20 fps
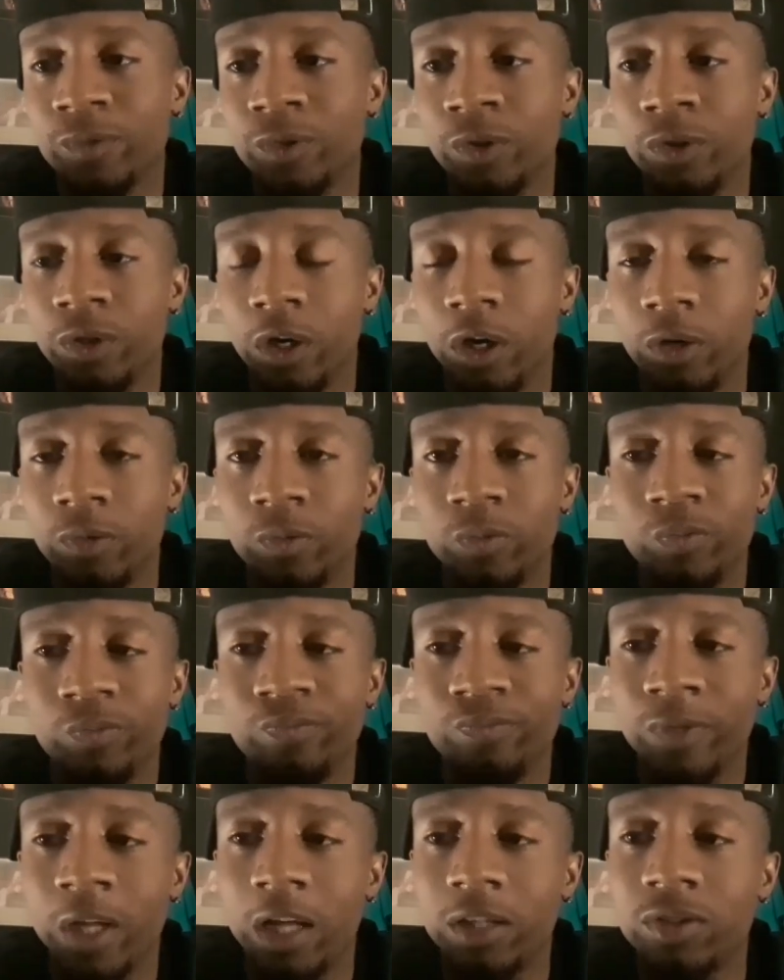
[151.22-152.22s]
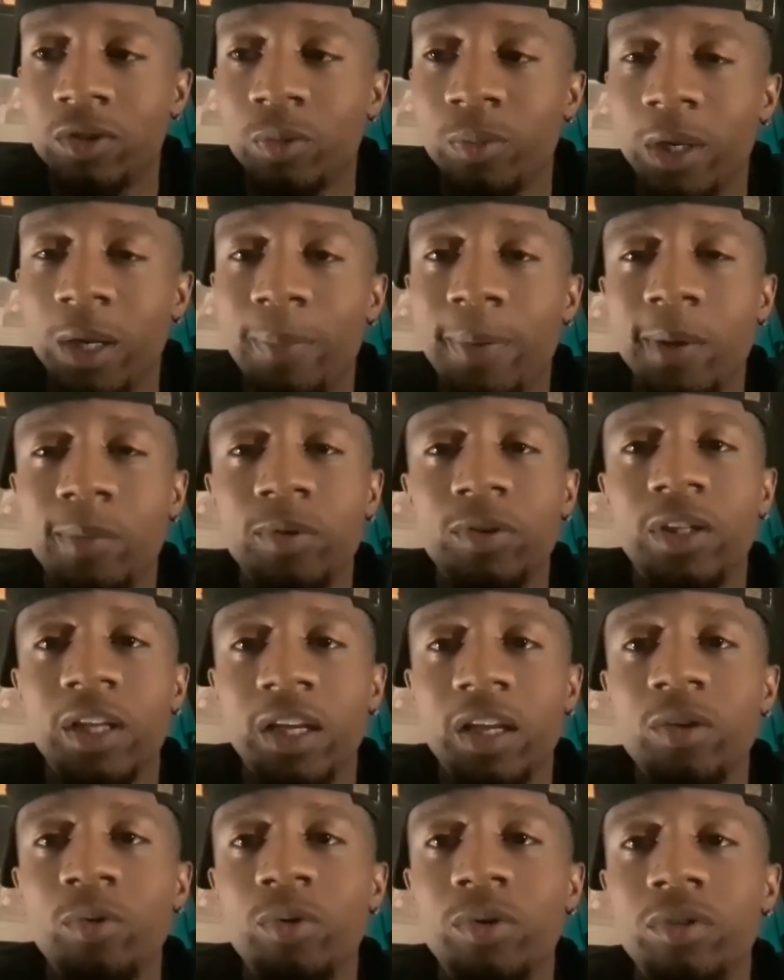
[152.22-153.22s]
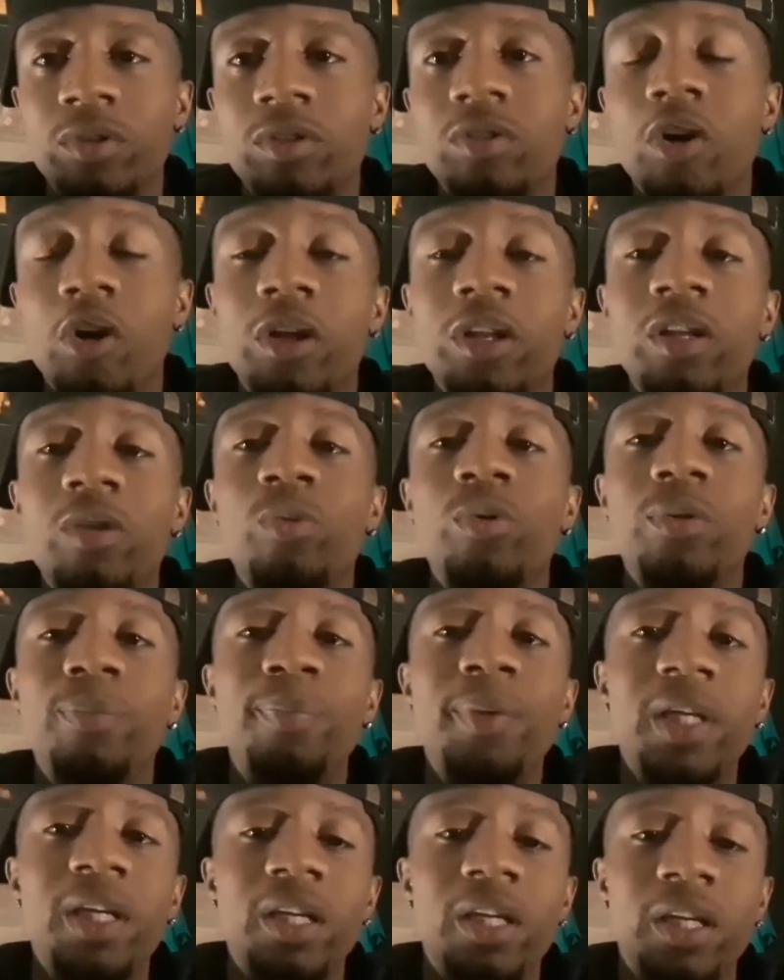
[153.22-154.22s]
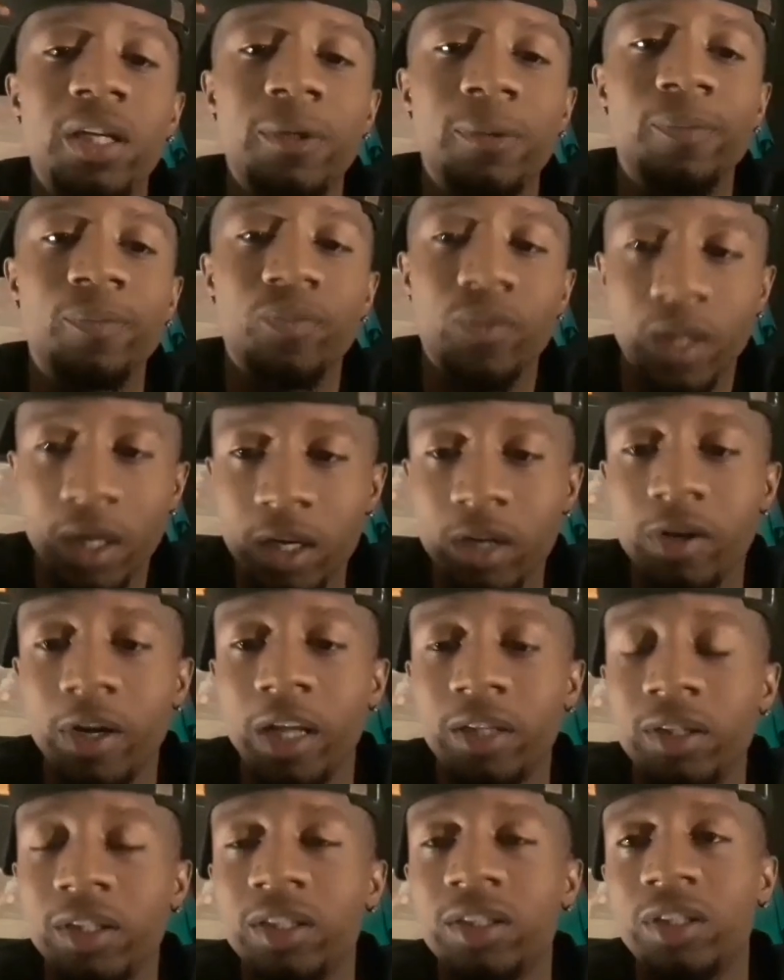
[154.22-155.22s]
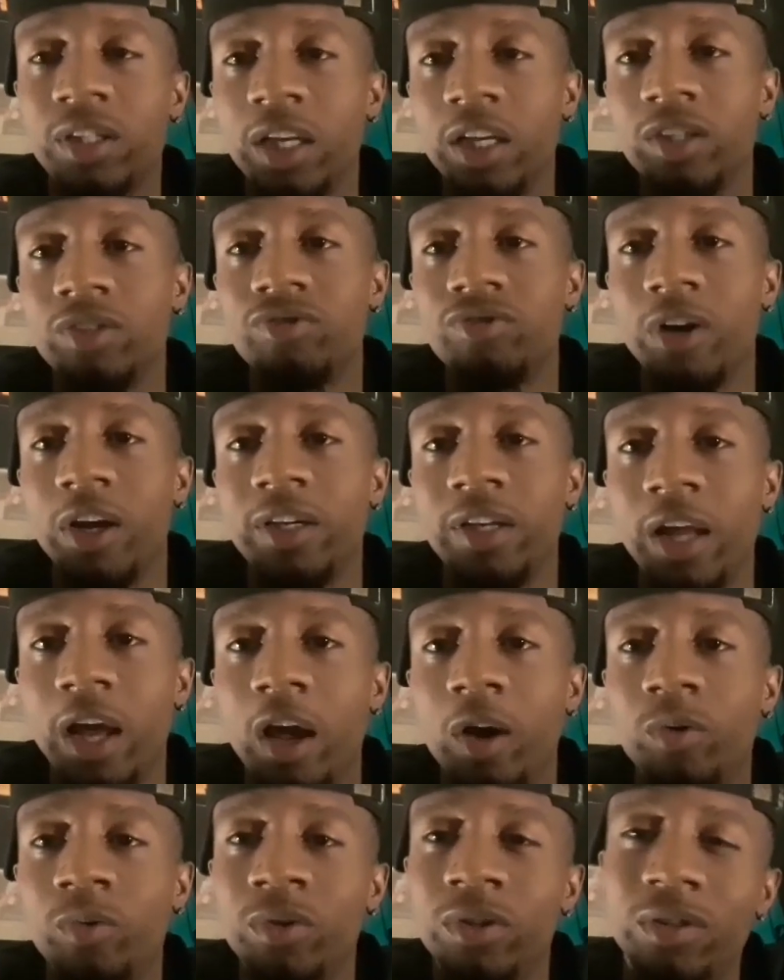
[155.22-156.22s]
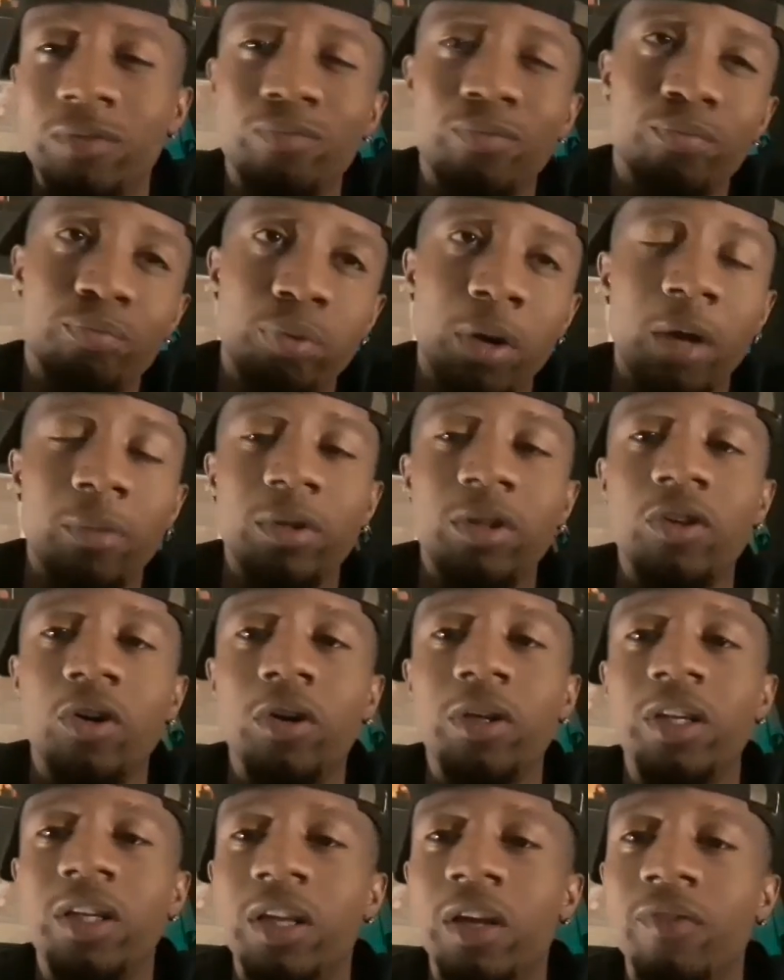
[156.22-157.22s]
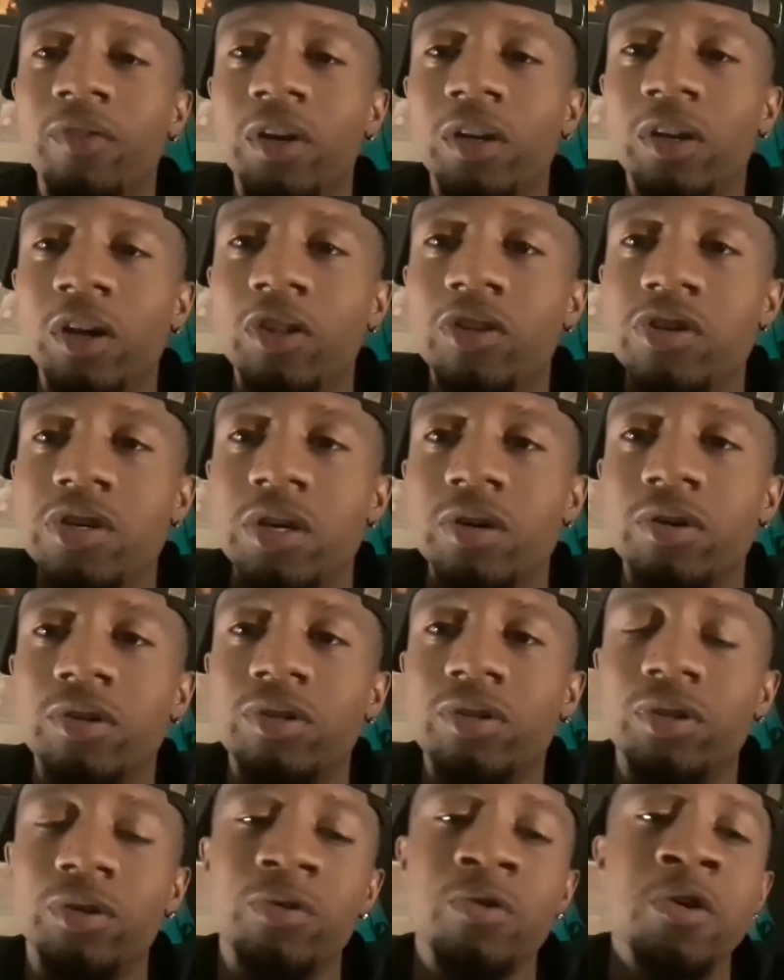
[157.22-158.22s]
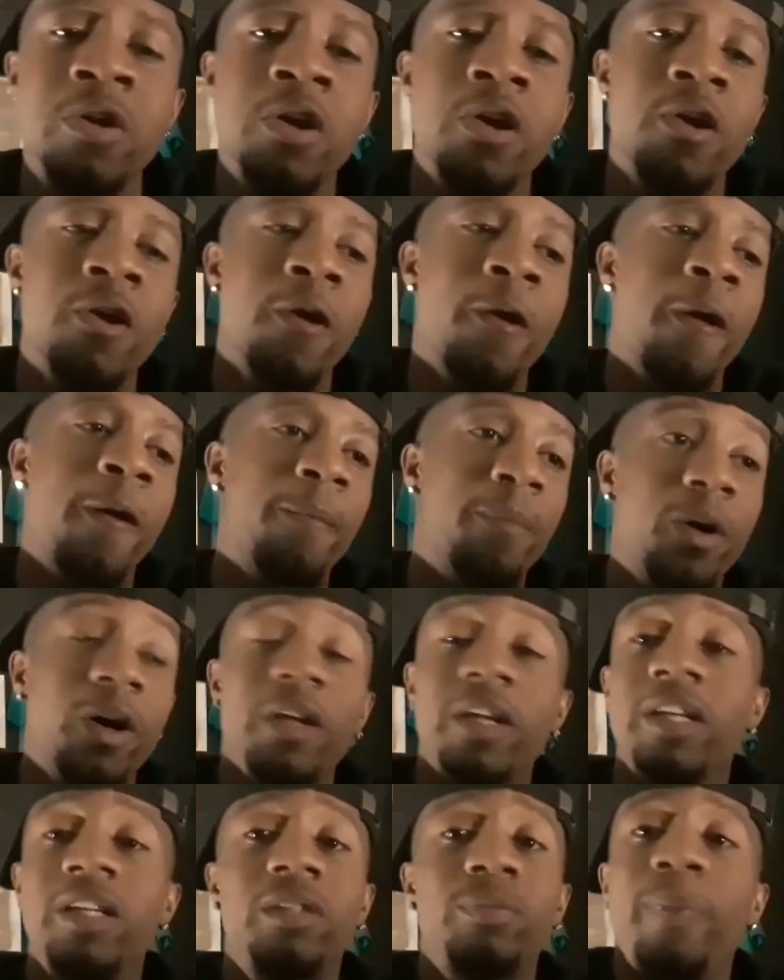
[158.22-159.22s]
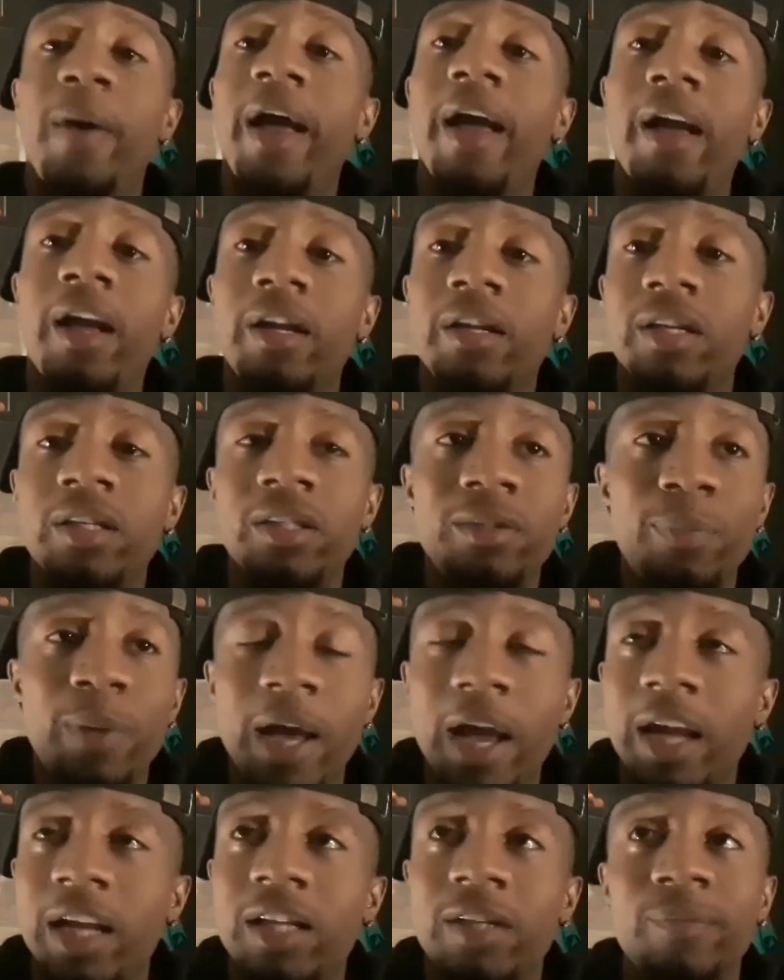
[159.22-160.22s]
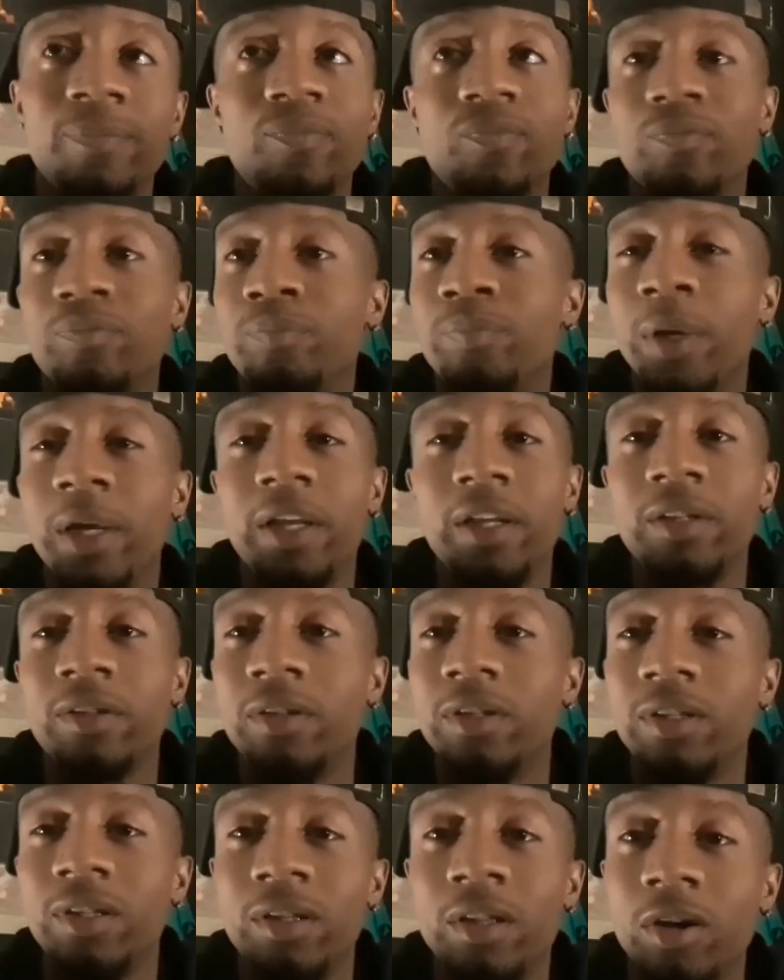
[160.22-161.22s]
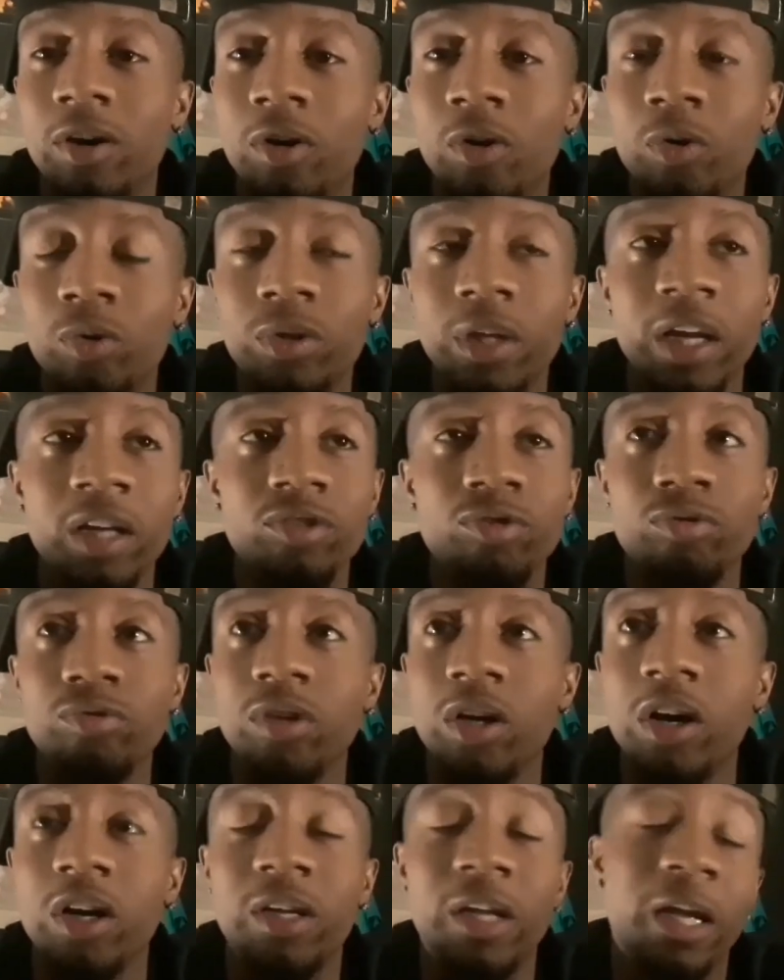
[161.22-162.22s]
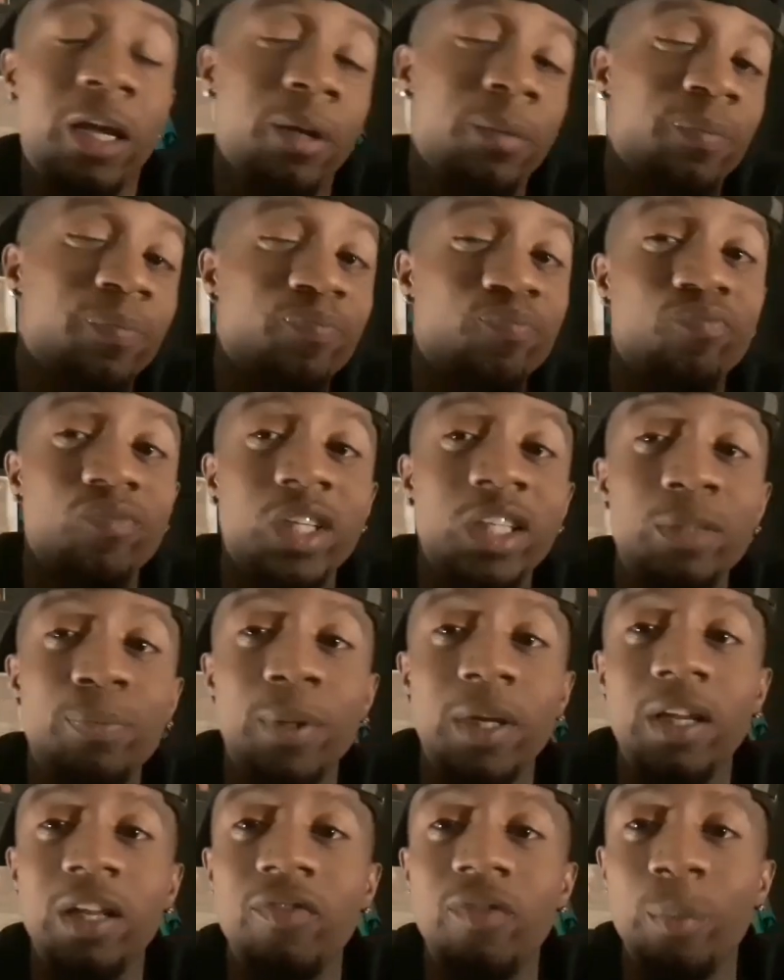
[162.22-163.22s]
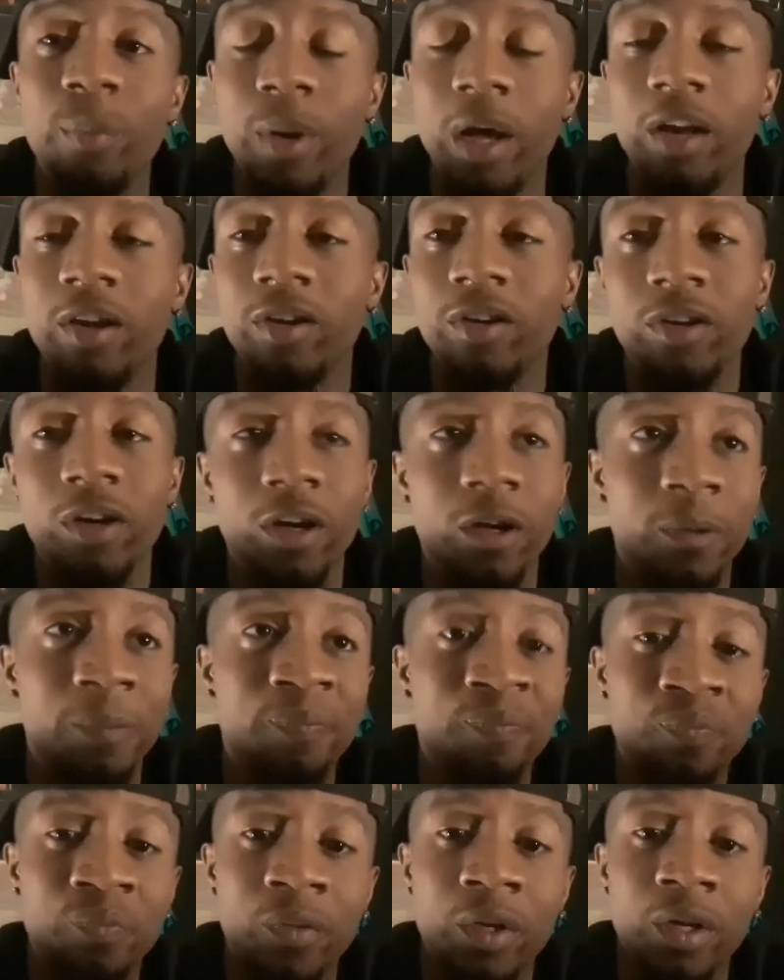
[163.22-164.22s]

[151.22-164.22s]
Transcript: not too many people thought he would be here at this stage right now. Probably thought he'd give it another year or two. But he's back. He's back being the old Andrew Luck, and he's been even better.